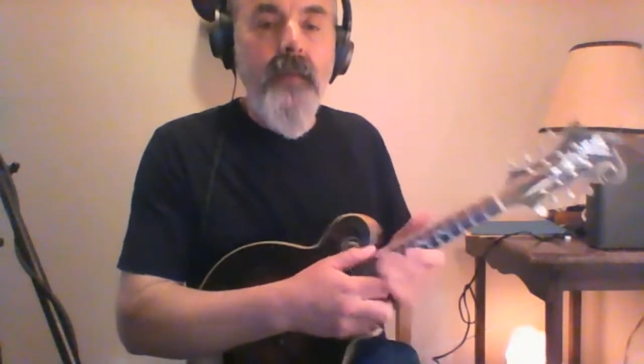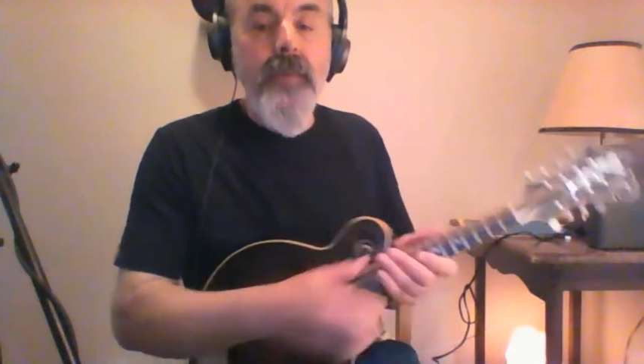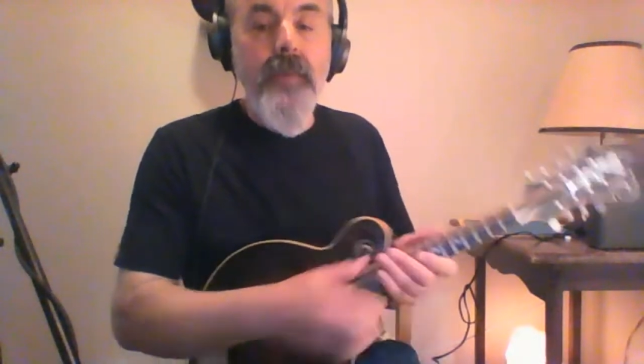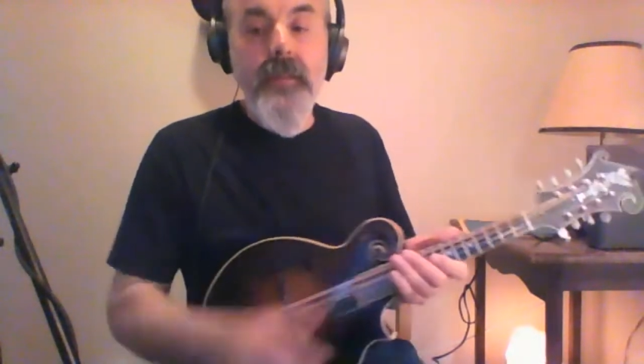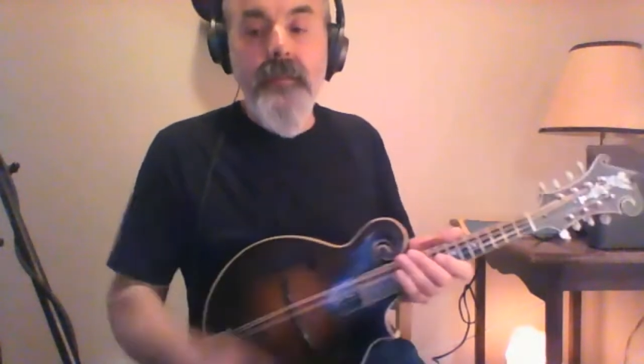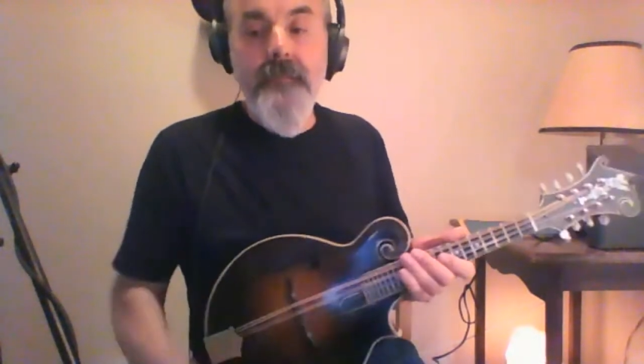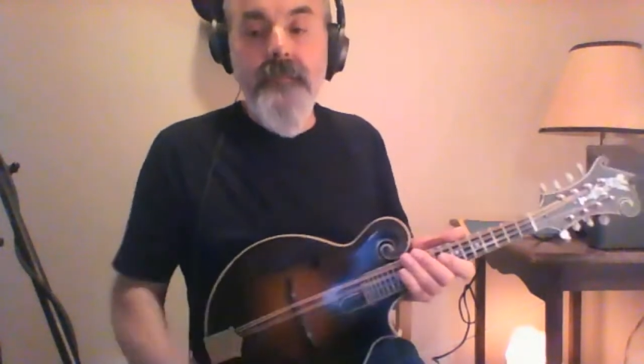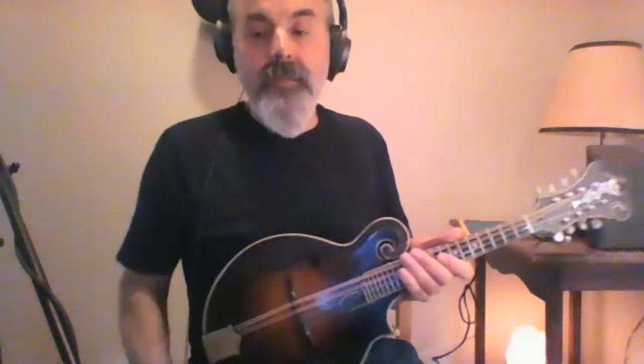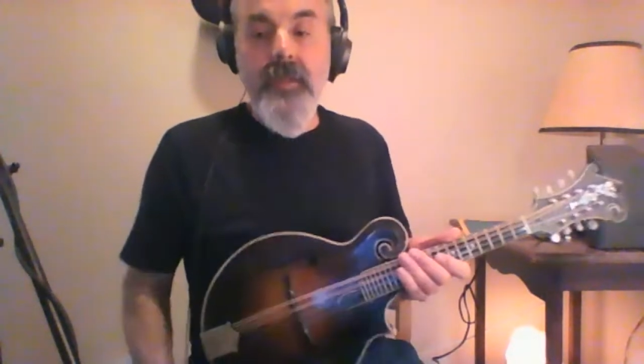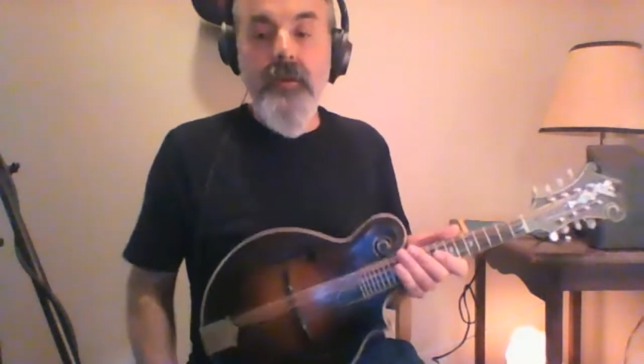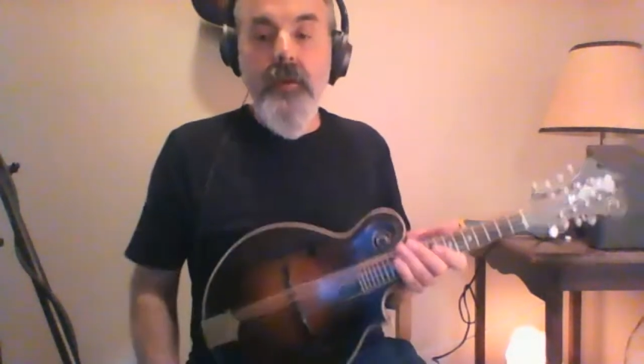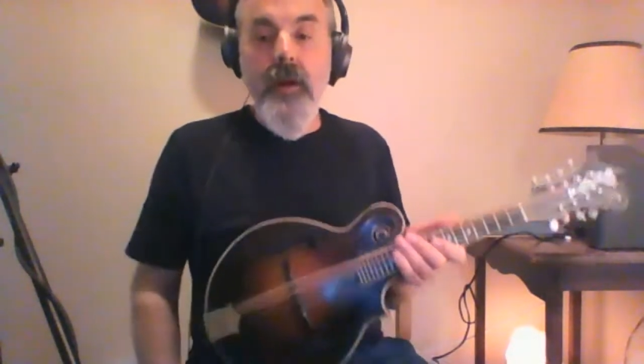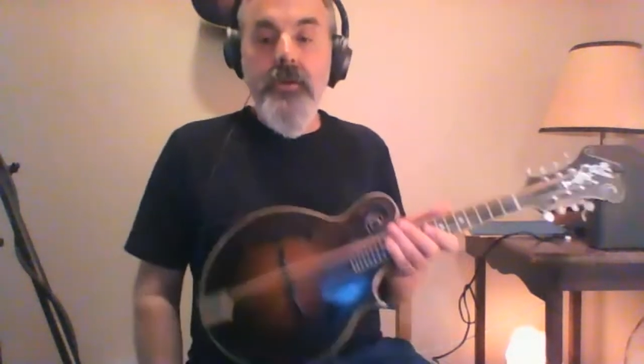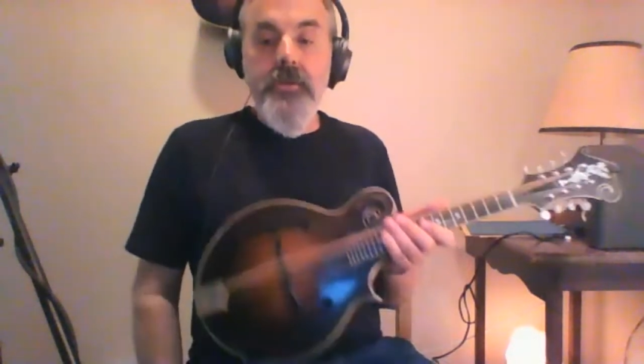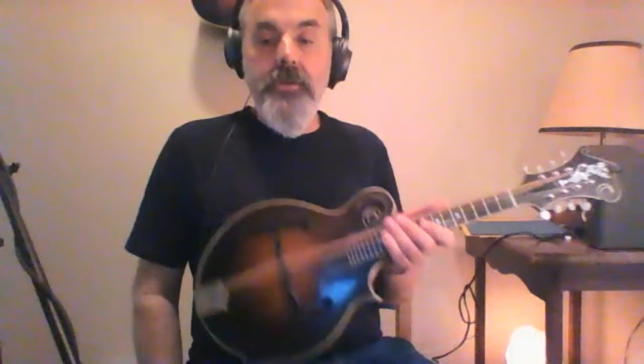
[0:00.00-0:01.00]
but
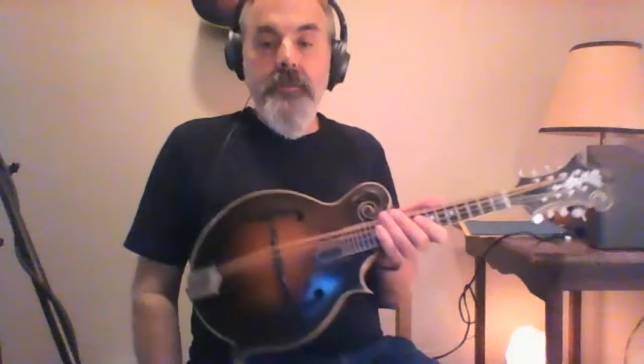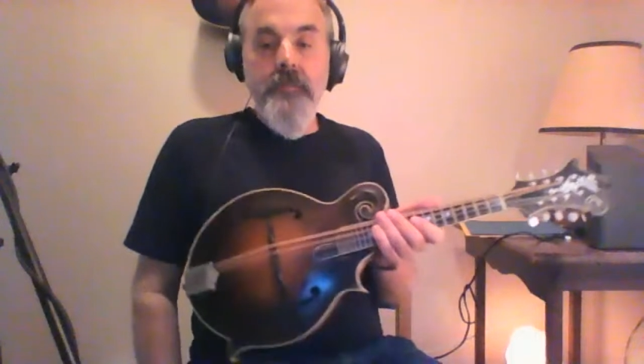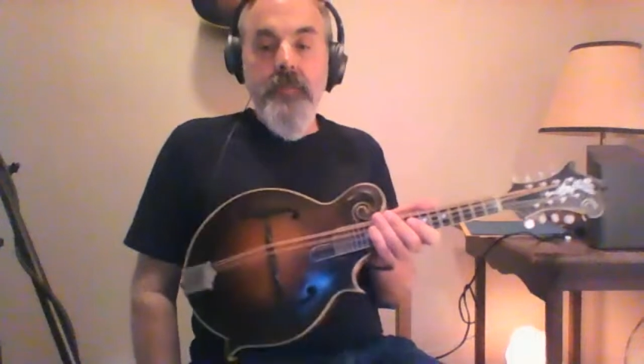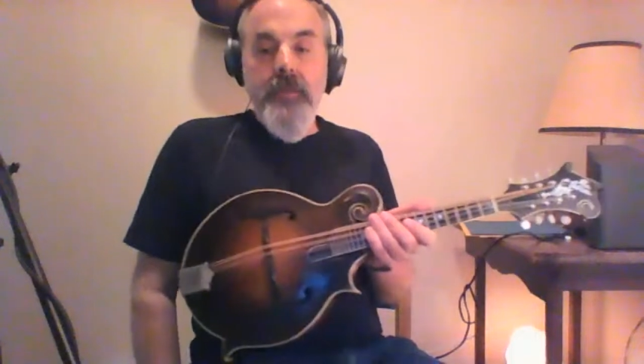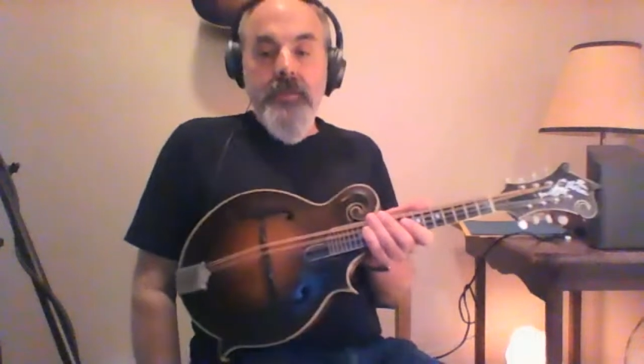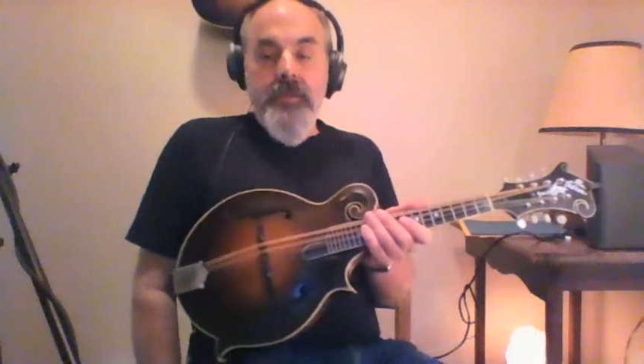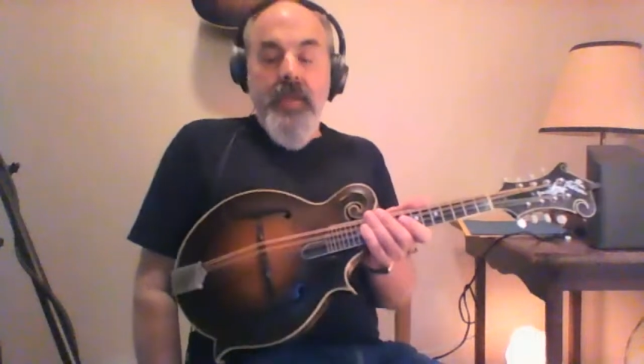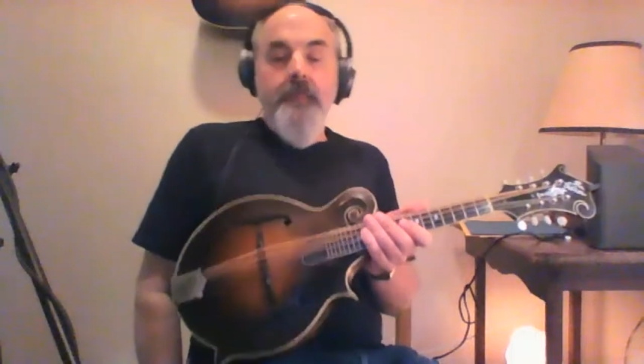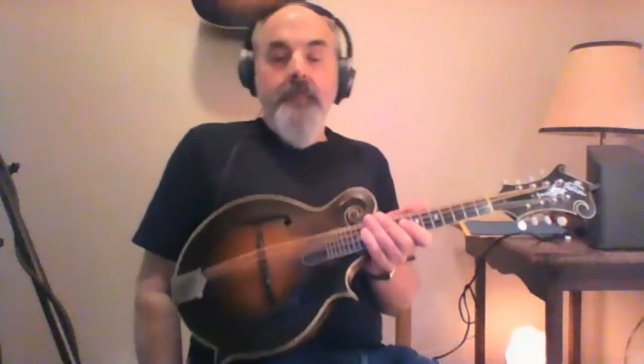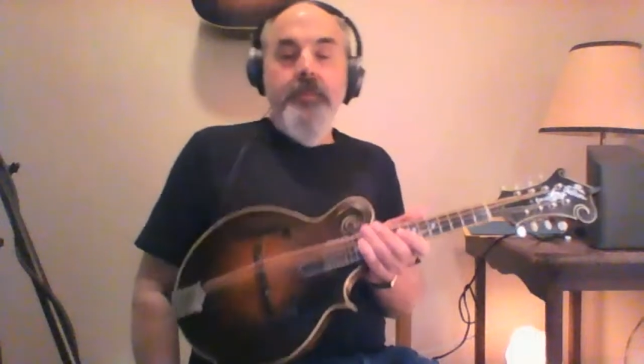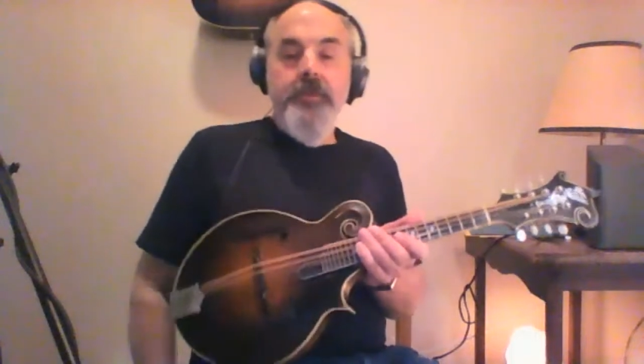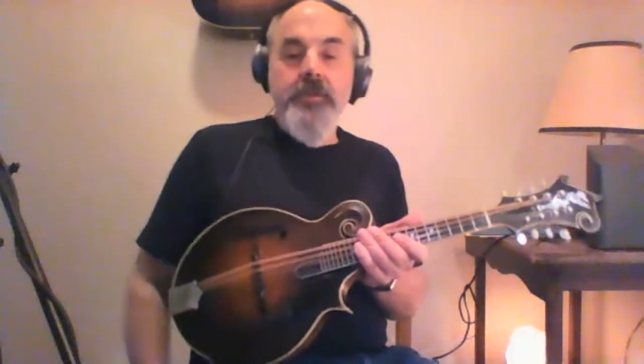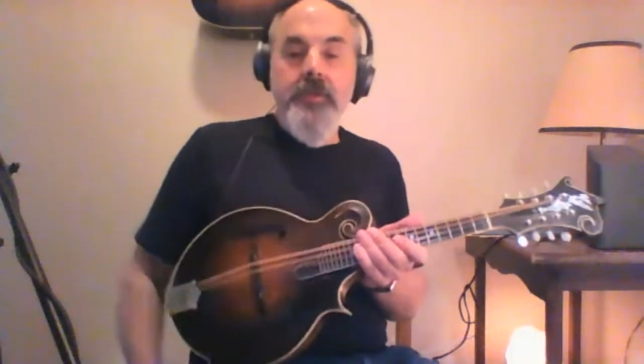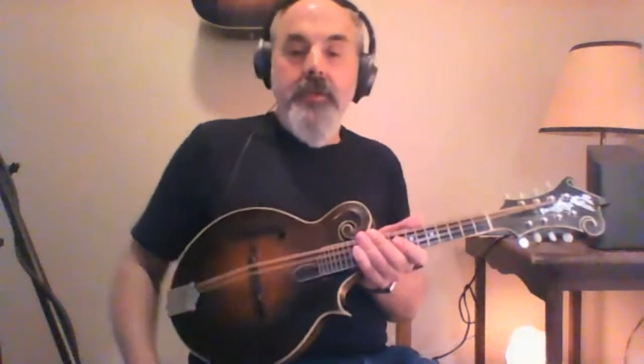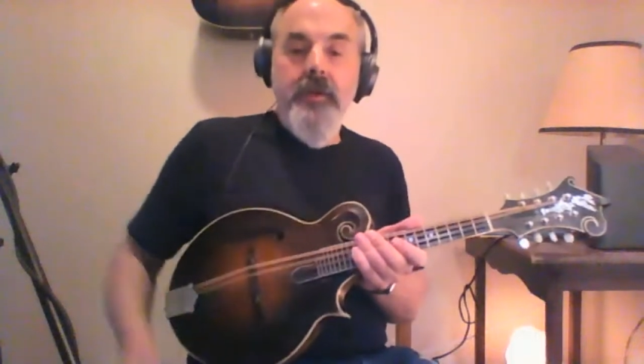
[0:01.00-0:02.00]
there are some
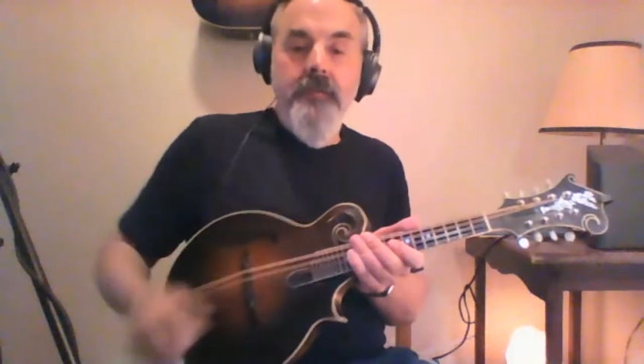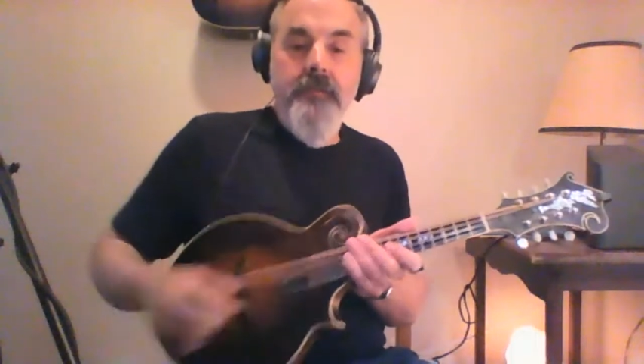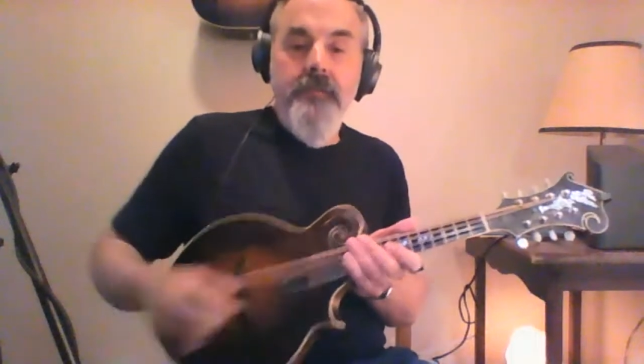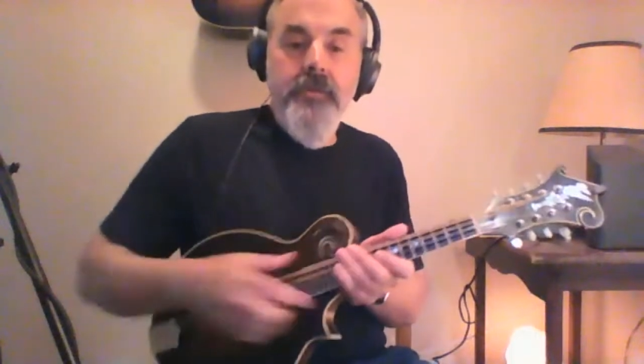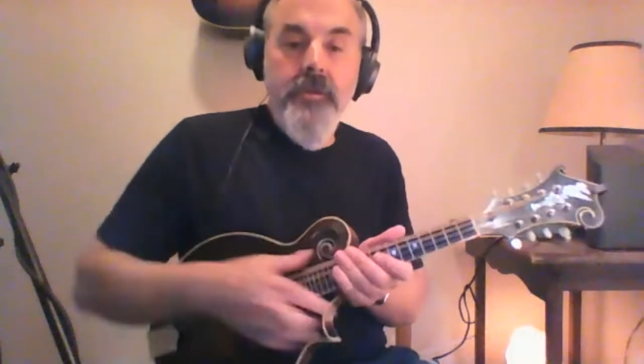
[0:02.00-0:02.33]
examples of